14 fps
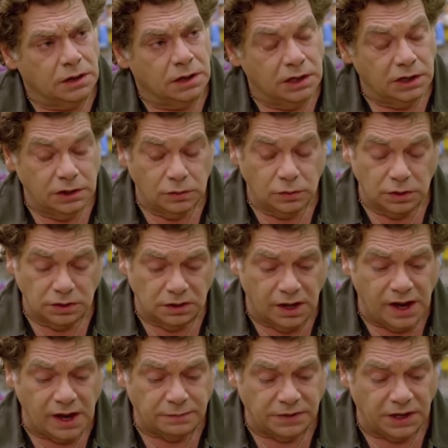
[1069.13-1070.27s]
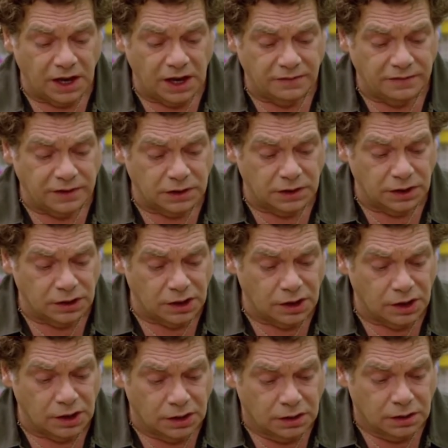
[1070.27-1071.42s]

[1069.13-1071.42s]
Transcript: You wouldn't happen to have any uh,